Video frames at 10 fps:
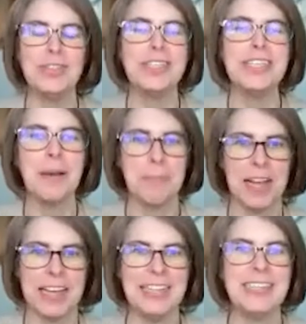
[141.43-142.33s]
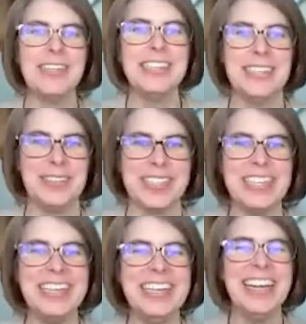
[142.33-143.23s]
You didn't apply it. You didn't use
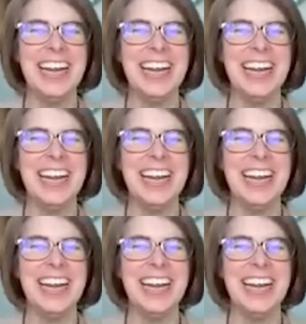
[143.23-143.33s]
it.